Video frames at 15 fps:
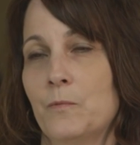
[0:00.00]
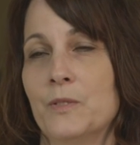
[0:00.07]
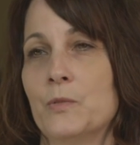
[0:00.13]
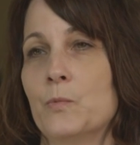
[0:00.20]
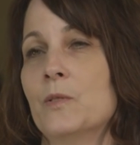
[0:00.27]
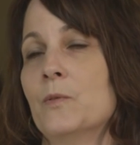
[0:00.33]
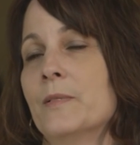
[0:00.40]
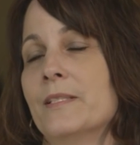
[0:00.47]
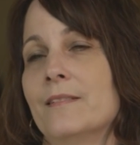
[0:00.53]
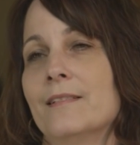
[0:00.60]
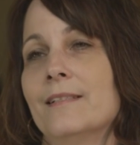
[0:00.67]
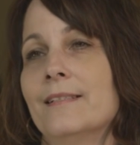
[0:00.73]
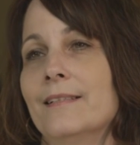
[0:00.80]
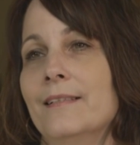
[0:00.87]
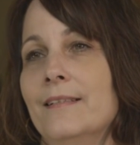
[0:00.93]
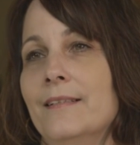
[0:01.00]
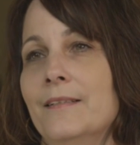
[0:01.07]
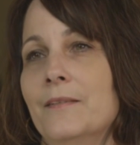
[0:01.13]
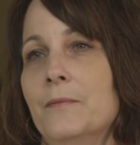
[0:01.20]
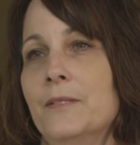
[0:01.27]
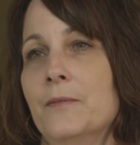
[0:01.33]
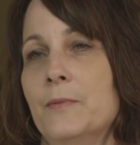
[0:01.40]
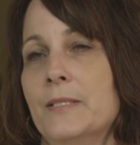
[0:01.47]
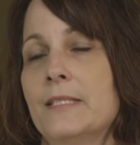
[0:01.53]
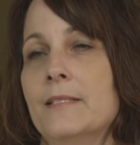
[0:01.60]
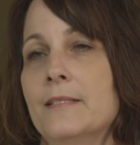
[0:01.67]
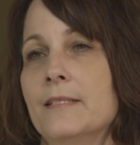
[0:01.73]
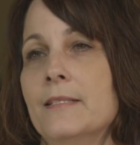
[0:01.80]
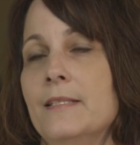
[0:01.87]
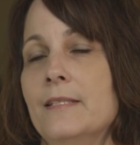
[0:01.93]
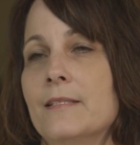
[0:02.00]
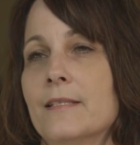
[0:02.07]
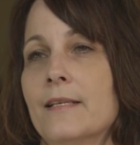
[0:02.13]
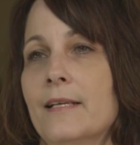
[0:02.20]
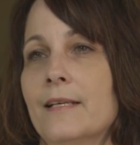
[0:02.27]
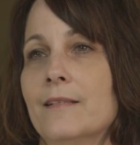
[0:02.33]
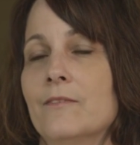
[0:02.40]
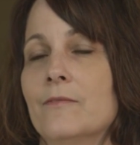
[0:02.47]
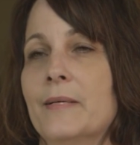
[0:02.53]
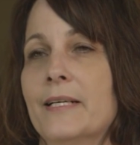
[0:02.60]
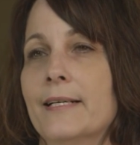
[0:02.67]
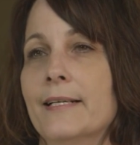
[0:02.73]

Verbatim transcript: was what was done. It, it was his needs ahead of